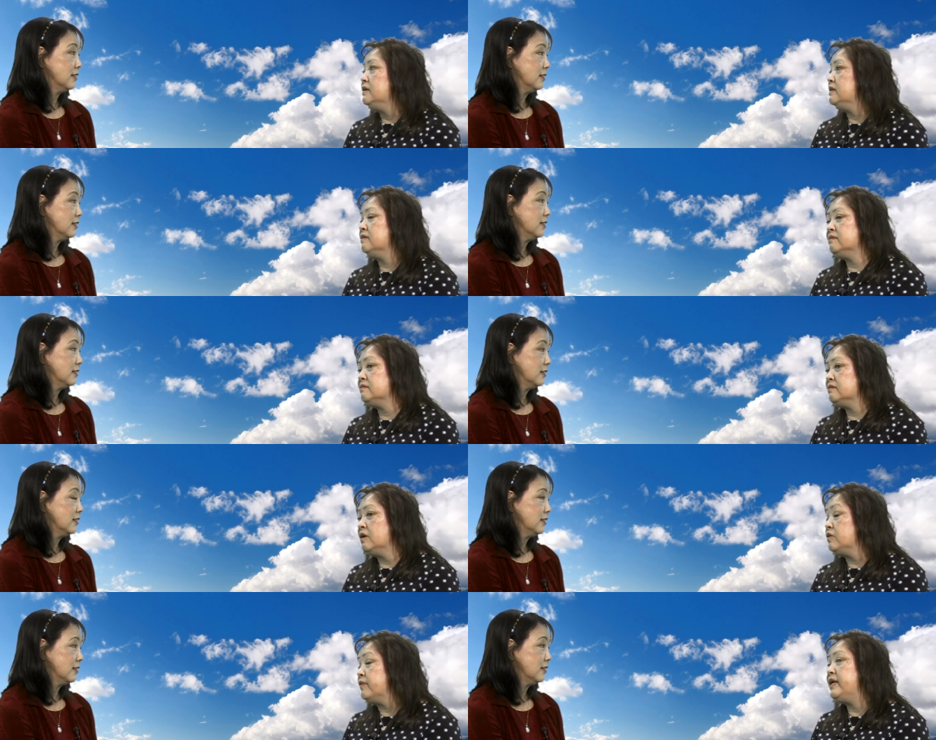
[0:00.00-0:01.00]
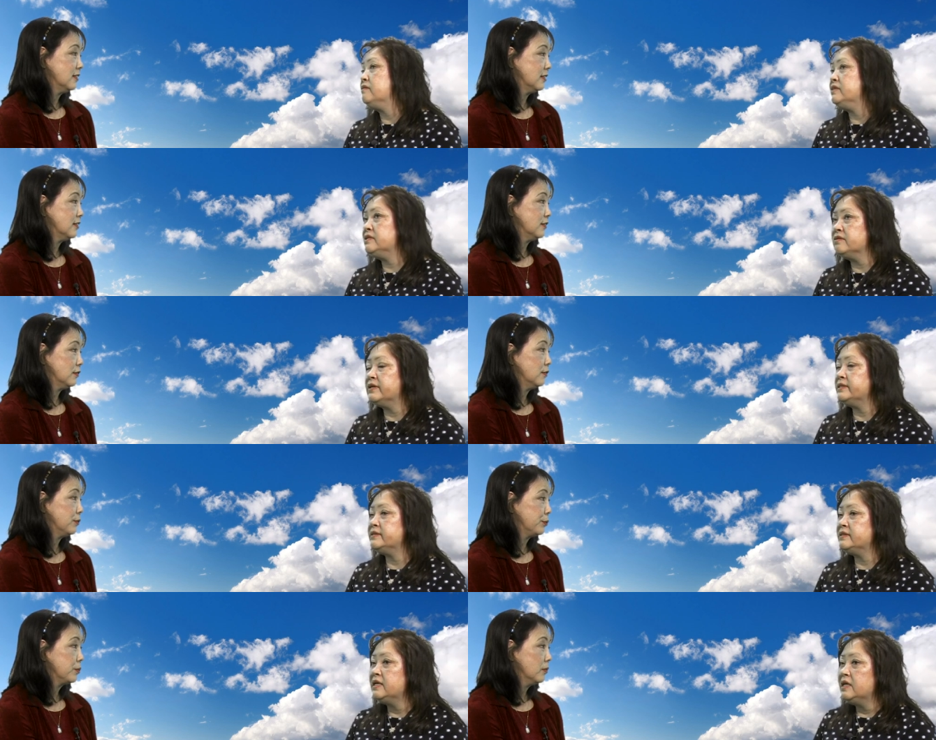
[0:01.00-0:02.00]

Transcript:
Speaker 1: you know, a great resource.